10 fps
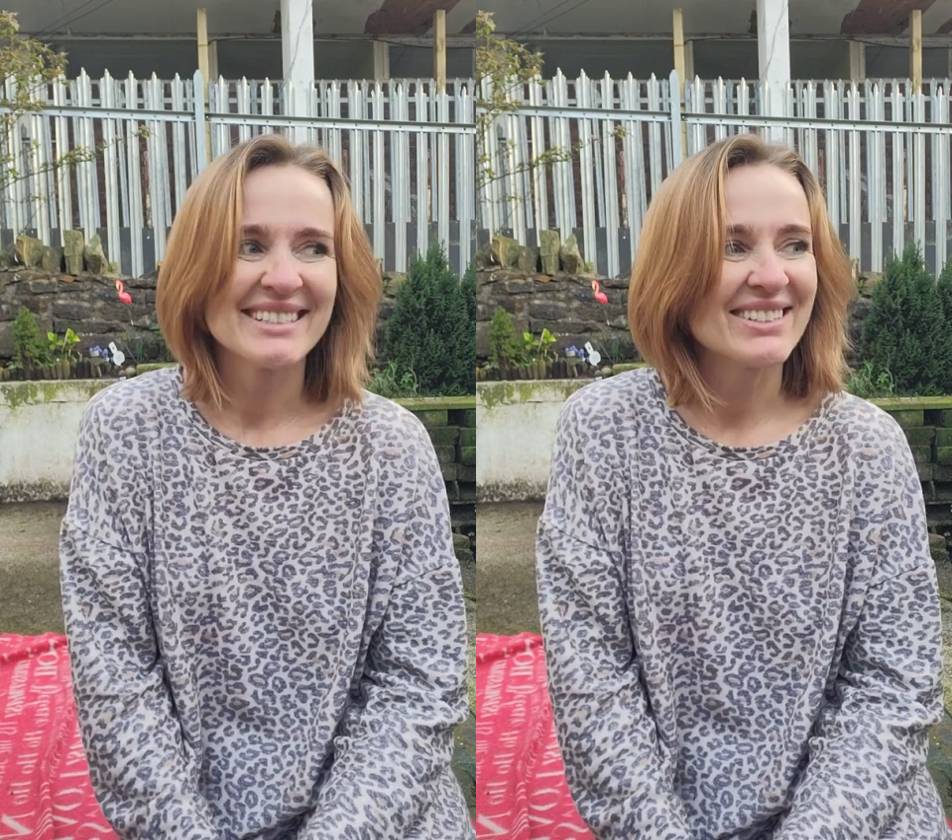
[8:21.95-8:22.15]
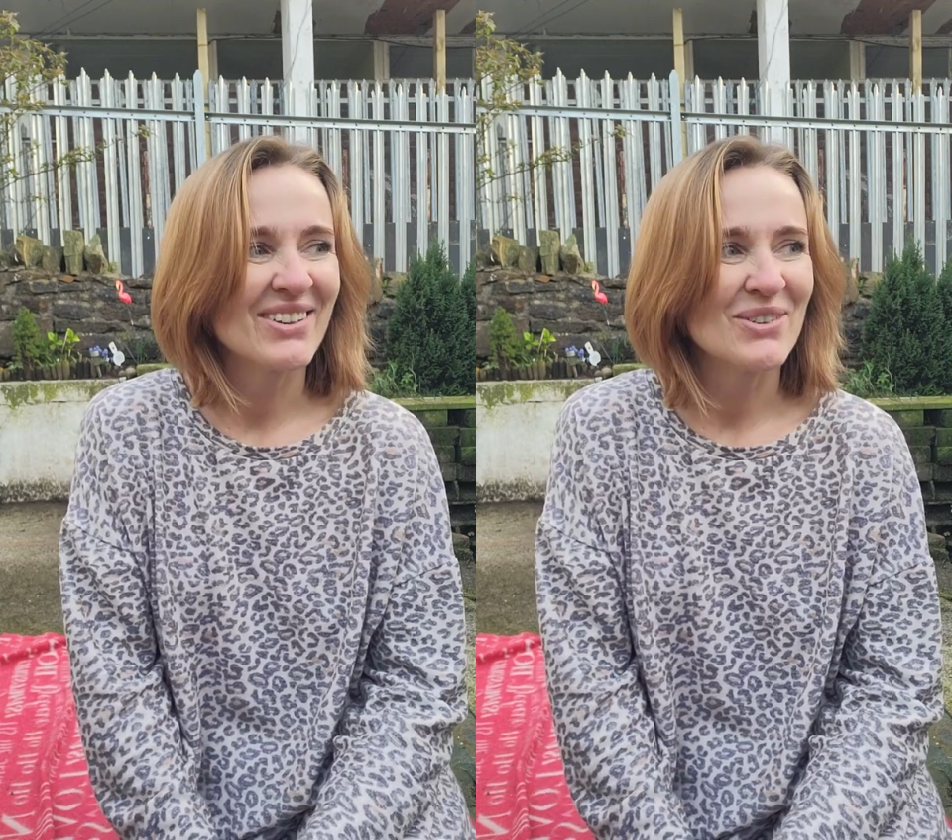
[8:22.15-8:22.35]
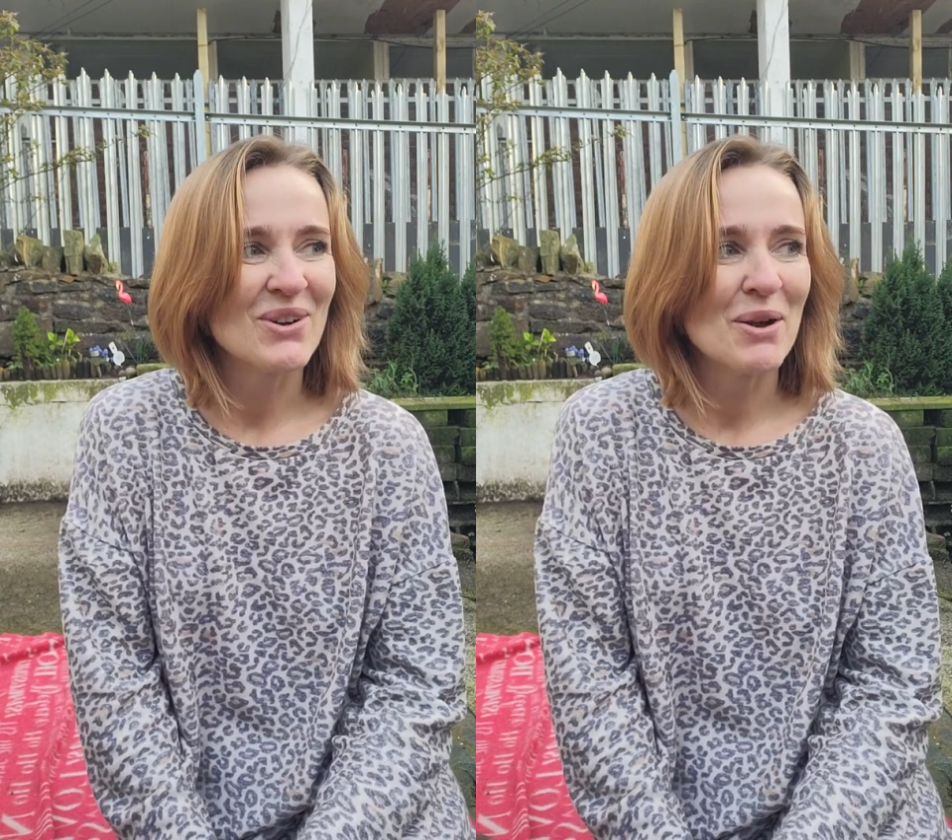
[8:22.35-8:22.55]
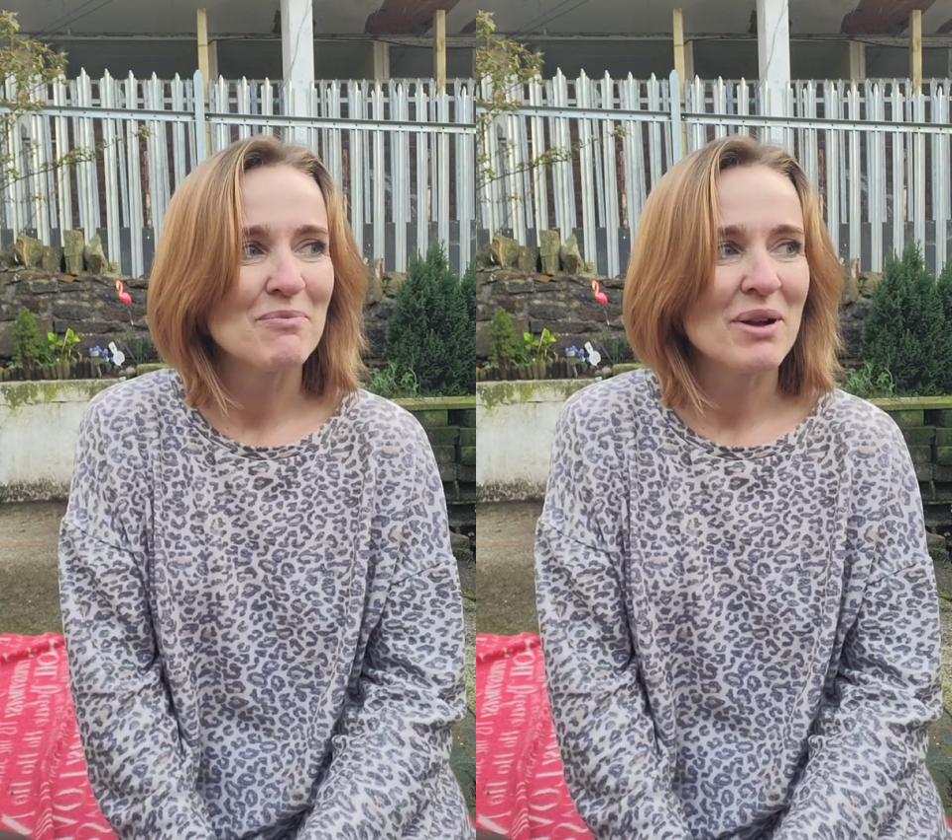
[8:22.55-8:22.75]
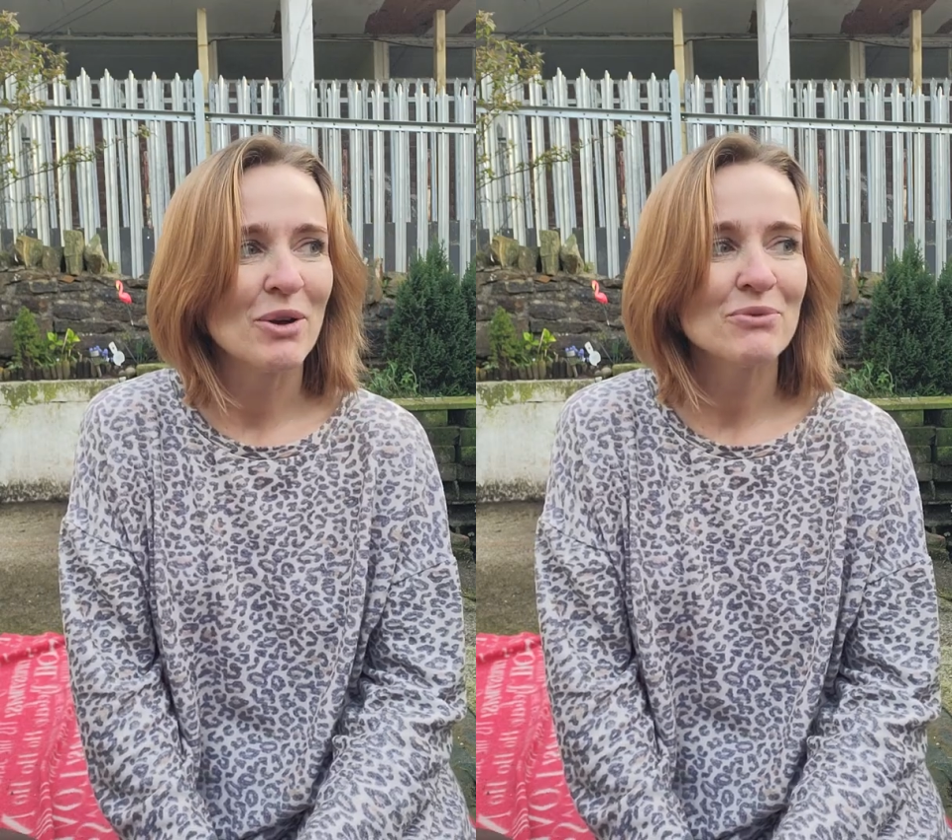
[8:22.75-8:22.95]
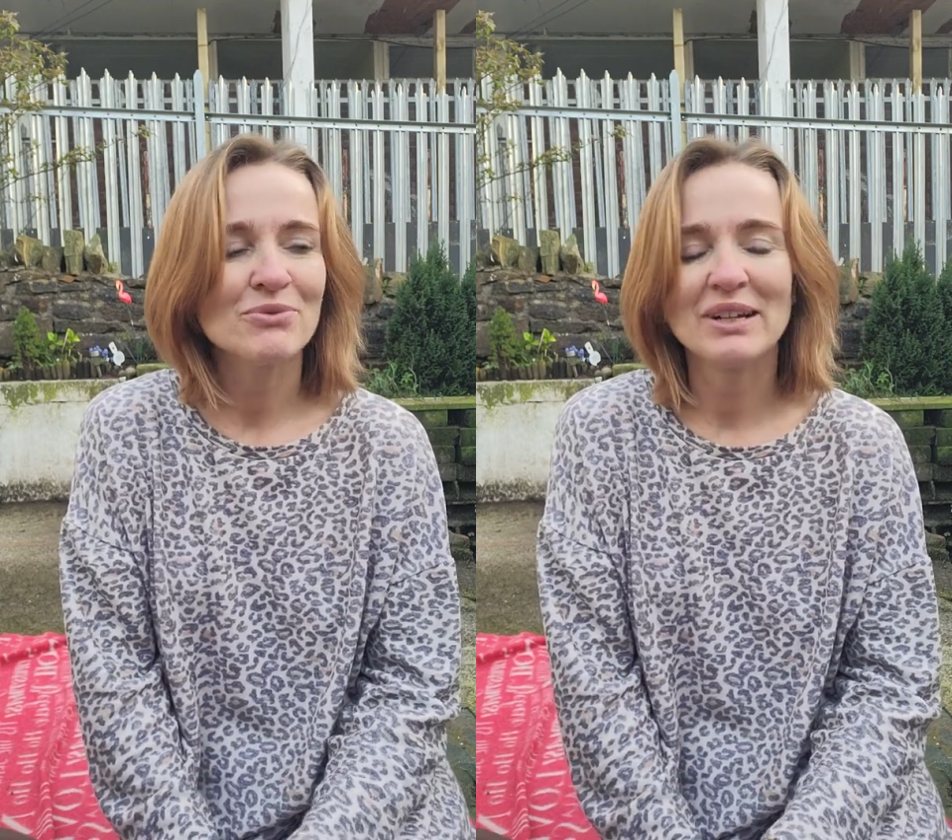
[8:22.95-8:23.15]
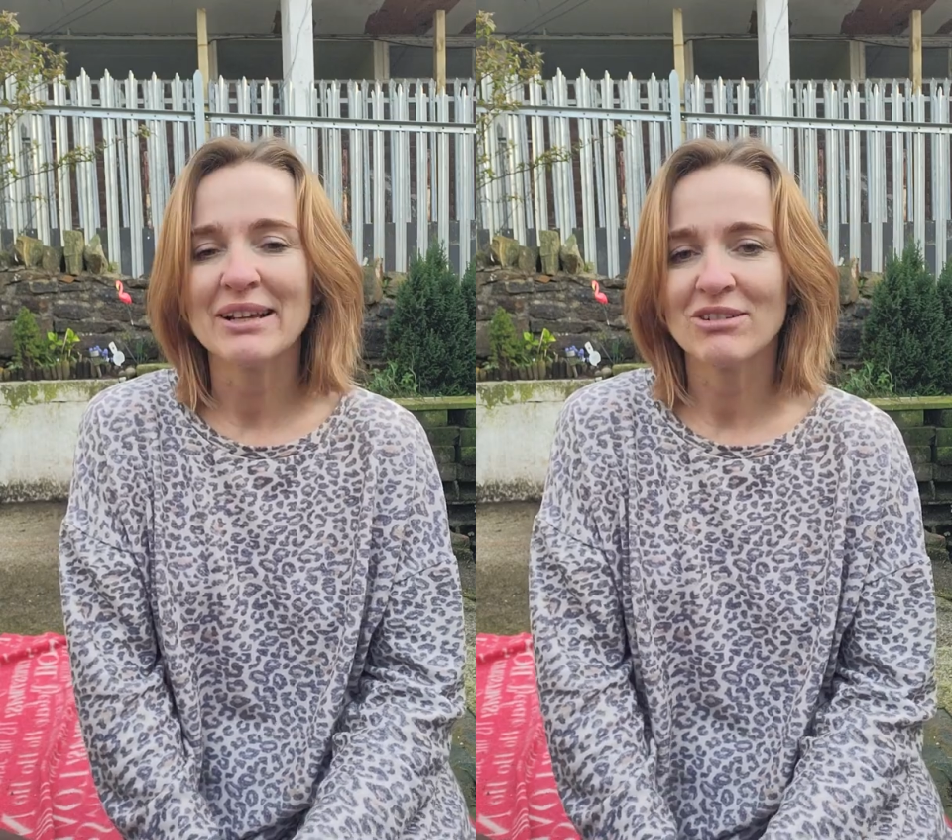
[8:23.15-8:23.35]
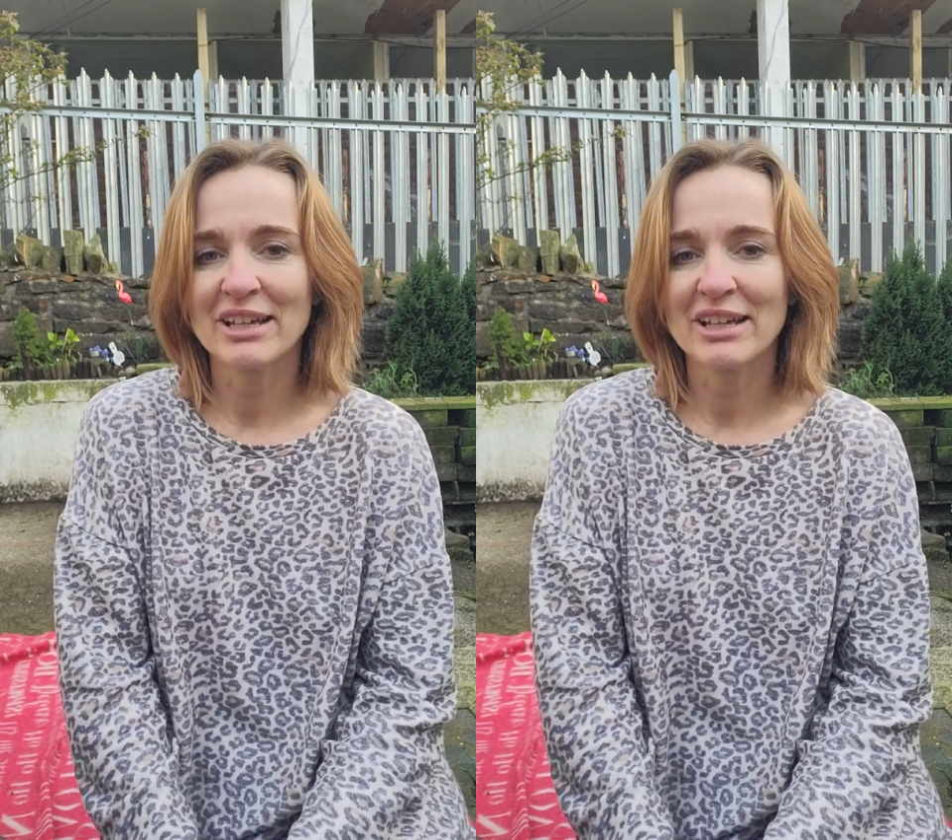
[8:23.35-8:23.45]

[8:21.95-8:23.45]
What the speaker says: So hopefully I'll